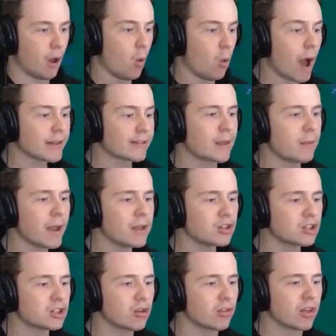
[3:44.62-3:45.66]
What? Did we
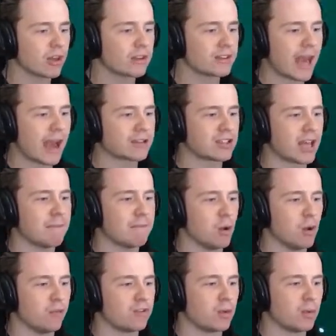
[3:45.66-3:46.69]
just do the exact same
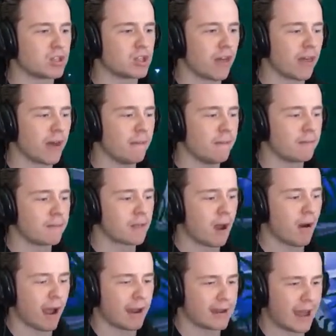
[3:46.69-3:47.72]
move to each other?
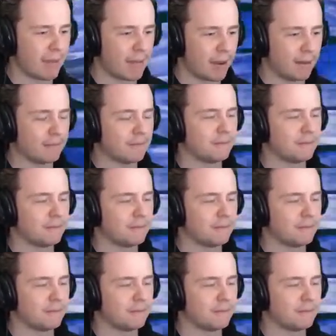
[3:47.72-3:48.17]
All right, damn it.